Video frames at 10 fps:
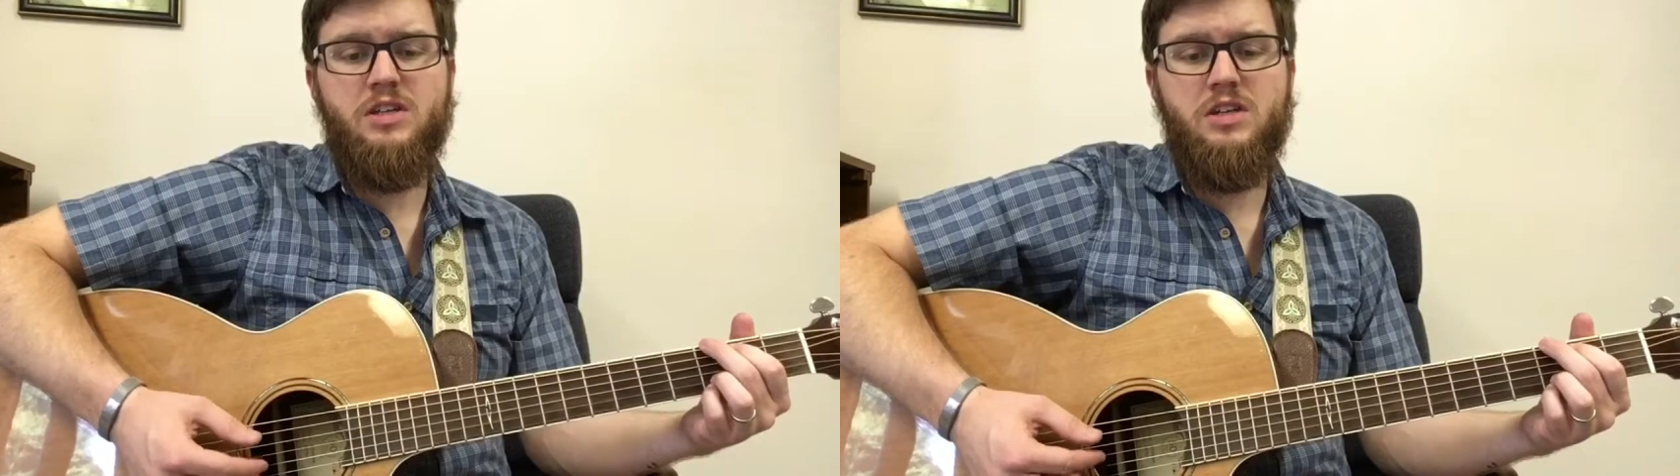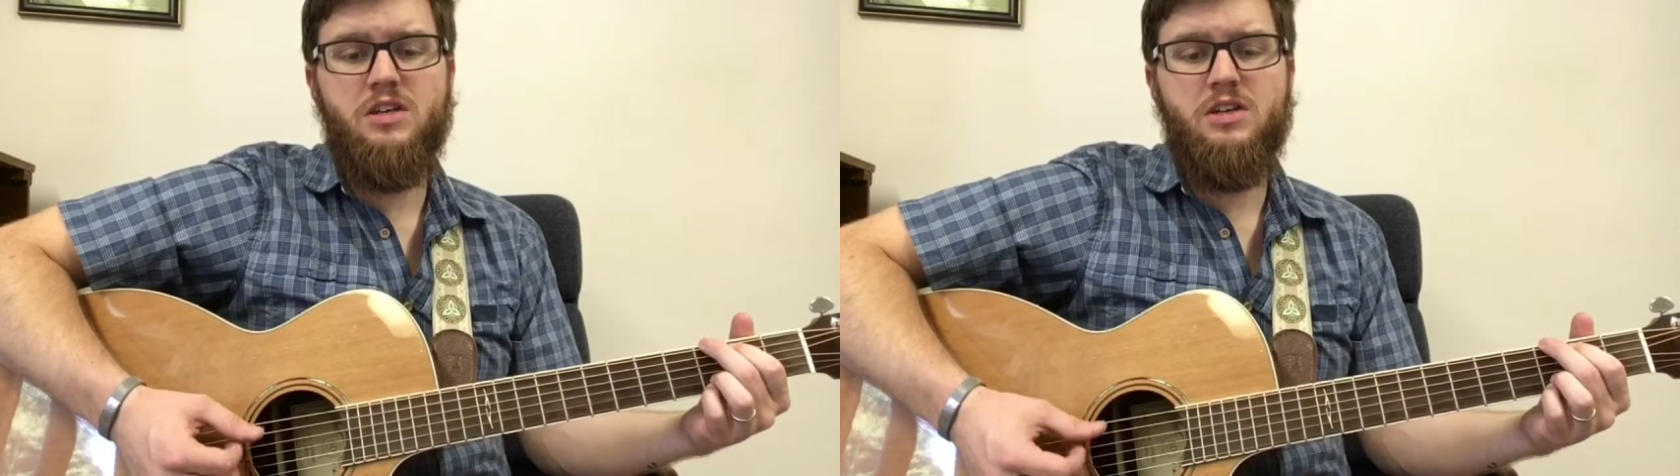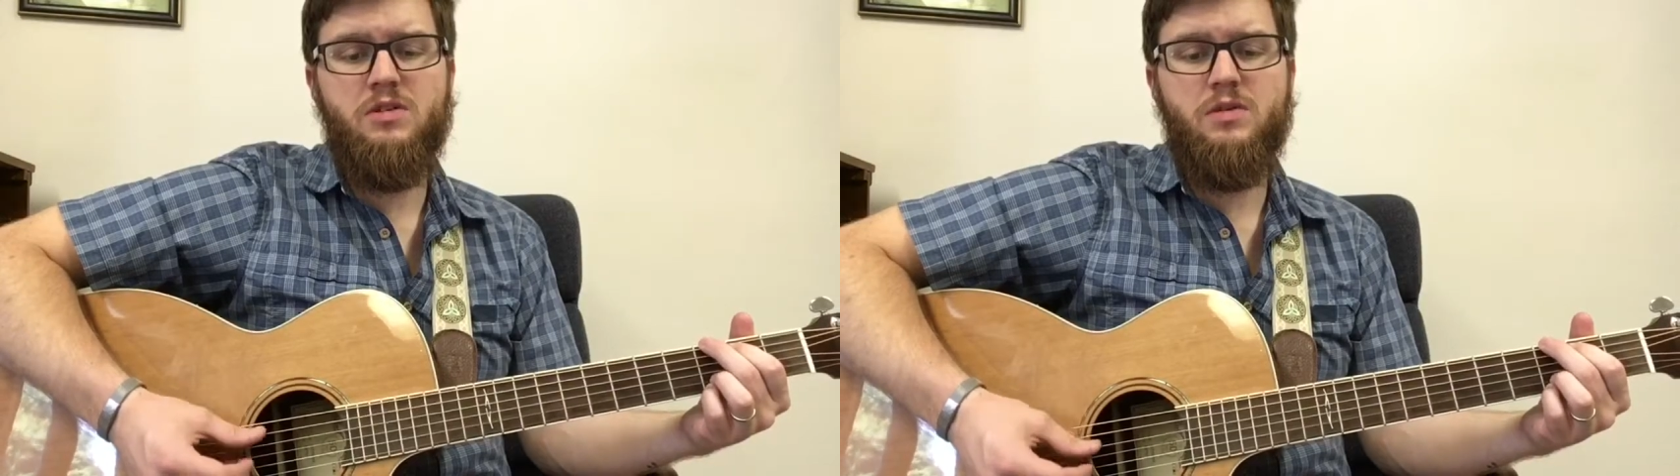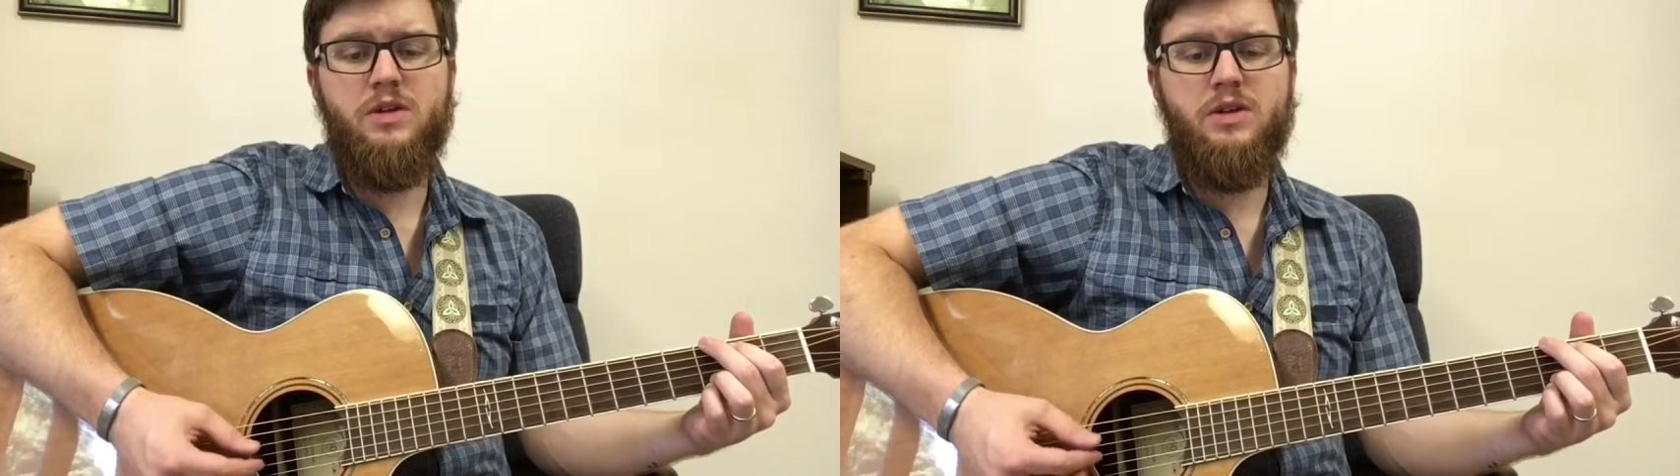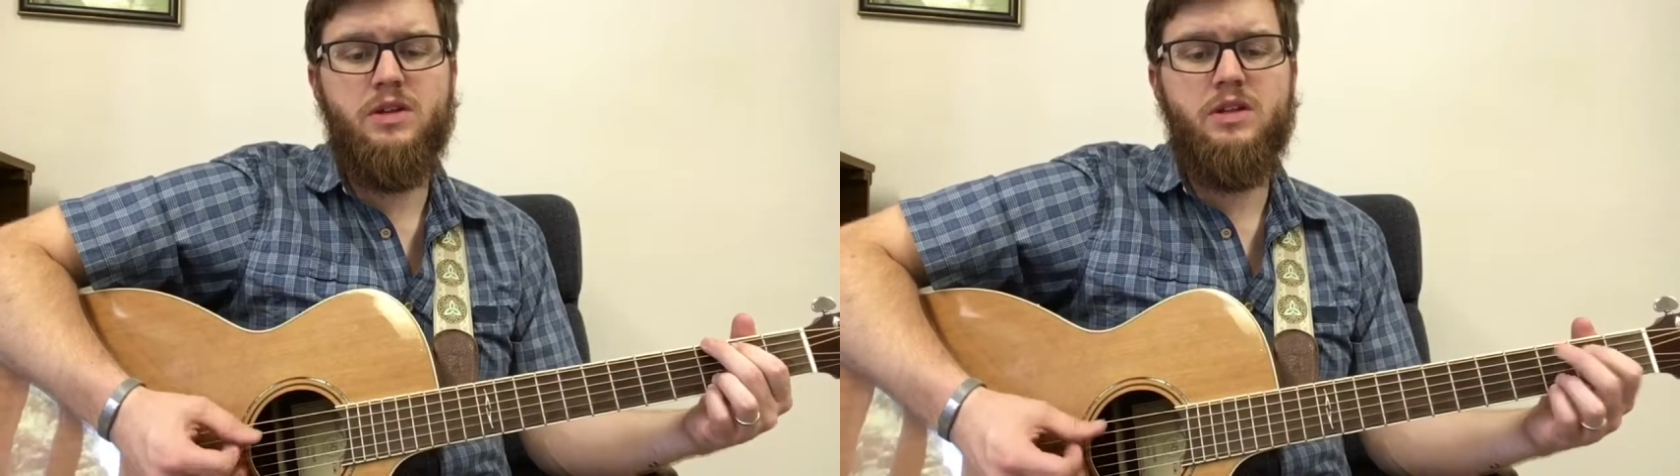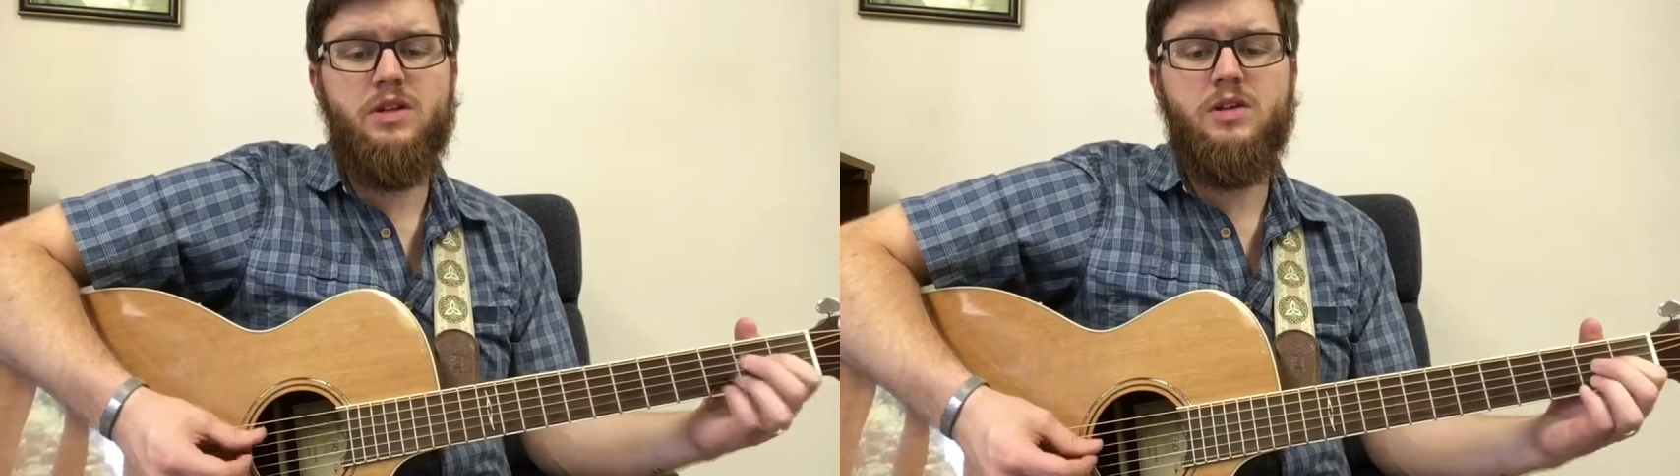here with